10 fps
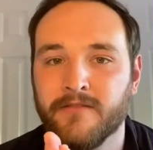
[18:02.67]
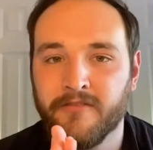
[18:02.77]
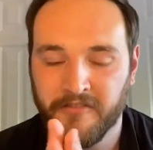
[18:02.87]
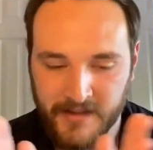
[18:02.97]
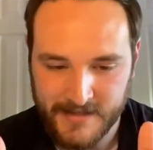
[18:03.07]

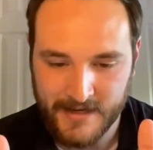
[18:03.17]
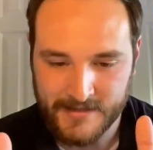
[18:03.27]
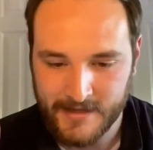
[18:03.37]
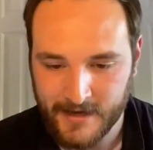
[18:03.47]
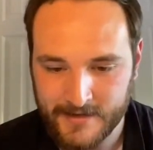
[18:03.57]

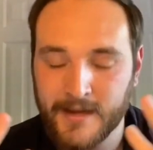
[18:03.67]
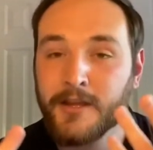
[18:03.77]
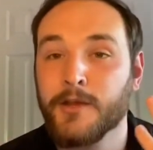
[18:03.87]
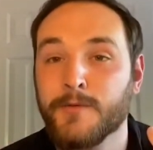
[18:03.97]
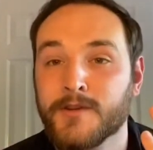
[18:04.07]
fantastic.
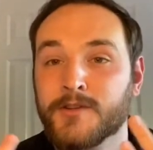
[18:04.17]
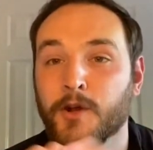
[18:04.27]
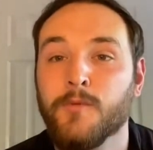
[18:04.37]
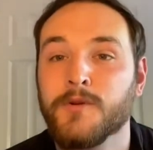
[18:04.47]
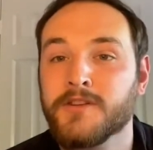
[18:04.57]
Thank you
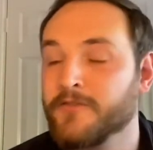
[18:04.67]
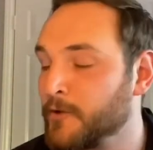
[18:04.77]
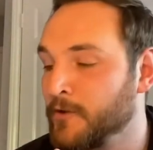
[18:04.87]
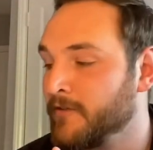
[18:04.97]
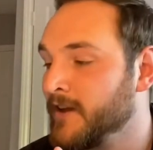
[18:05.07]
so much
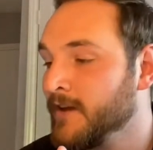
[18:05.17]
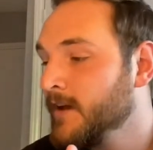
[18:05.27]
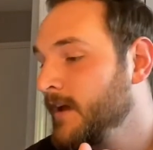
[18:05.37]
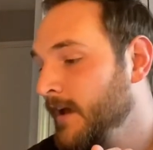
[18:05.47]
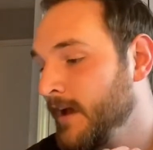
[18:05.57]
for all of it.
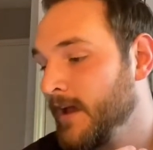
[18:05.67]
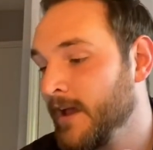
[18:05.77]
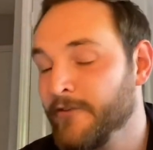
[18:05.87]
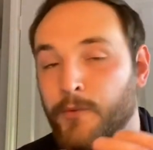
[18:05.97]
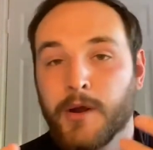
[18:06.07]

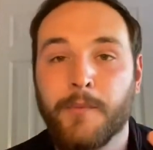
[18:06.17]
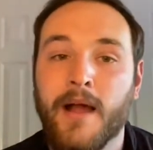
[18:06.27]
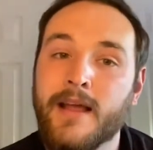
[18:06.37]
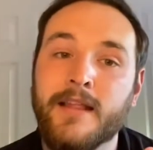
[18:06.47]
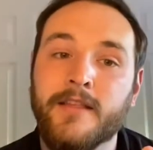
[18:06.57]
If you want to
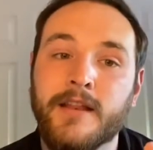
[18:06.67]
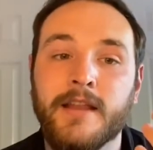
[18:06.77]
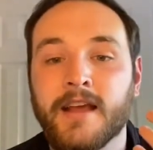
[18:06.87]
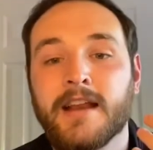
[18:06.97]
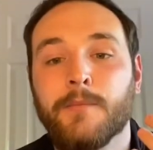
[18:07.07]
buy
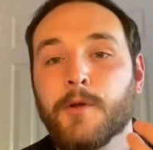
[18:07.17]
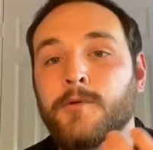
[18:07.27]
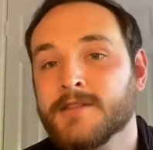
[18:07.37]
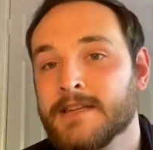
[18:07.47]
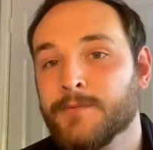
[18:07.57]
anything, you can hit me up
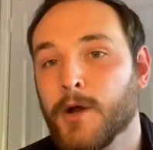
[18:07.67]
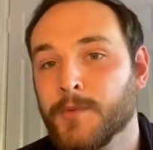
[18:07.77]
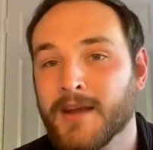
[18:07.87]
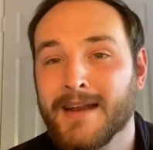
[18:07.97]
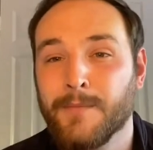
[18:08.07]
on Depop.
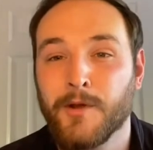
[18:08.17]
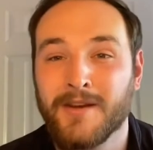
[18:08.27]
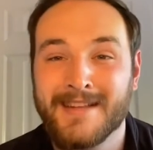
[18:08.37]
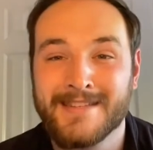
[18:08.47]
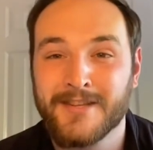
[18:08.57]
You can hit me
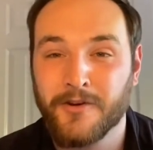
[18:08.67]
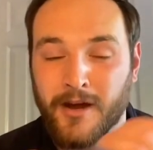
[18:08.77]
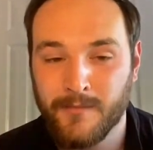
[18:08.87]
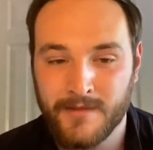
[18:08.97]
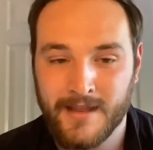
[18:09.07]
on
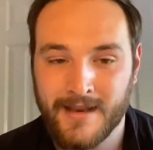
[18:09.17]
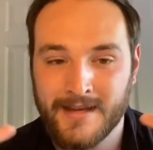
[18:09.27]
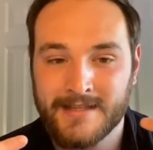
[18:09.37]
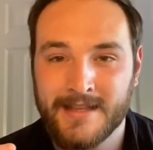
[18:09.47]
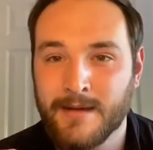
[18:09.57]
Instagram. The
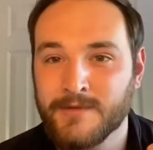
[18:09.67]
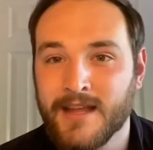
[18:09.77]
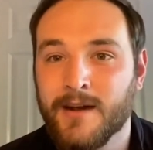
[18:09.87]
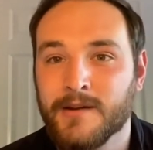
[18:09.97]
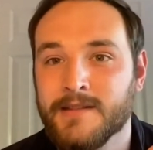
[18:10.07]
links to them are
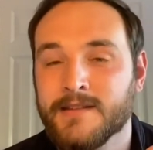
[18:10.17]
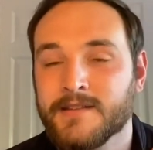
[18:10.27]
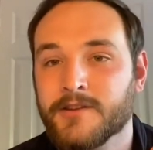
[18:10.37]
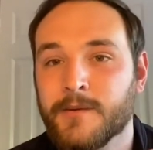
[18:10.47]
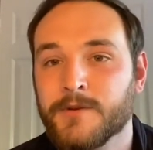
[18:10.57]
down in the
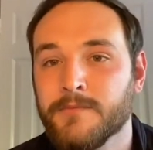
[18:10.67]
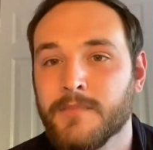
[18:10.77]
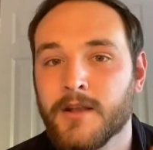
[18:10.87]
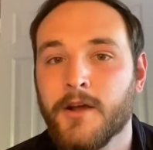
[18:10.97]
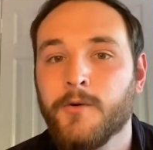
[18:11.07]
description
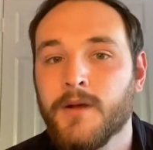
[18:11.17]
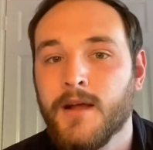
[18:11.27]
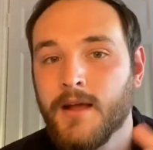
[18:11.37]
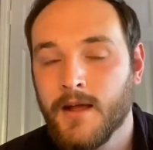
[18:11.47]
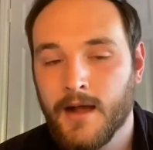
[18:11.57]
below.
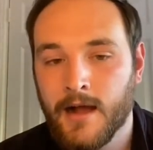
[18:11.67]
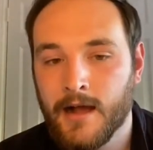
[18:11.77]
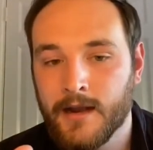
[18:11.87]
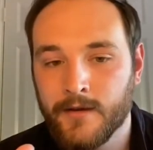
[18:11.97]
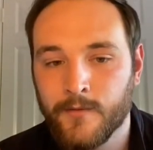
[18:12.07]

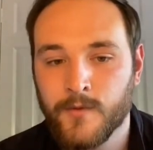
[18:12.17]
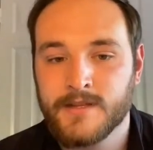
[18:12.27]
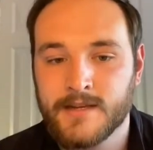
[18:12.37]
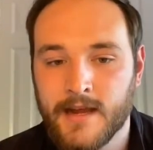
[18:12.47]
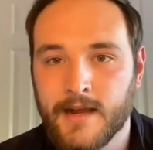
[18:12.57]
And
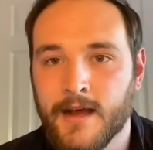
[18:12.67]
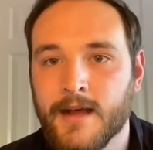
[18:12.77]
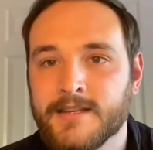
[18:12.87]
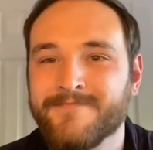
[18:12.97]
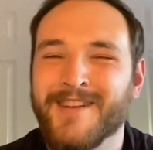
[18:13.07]
once again,
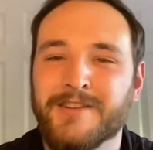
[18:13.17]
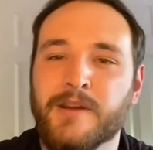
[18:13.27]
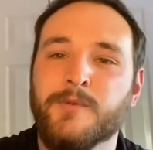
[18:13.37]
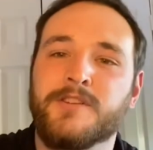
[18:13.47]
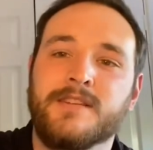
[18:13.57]
guys, thanks
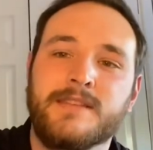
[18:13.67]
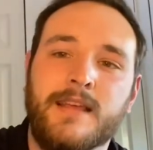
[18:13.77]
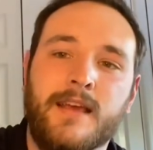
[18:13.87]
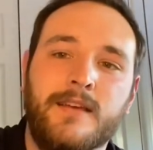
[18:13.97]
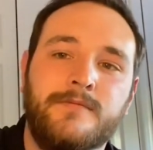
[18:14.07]
very much and
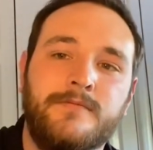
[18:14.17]
take care.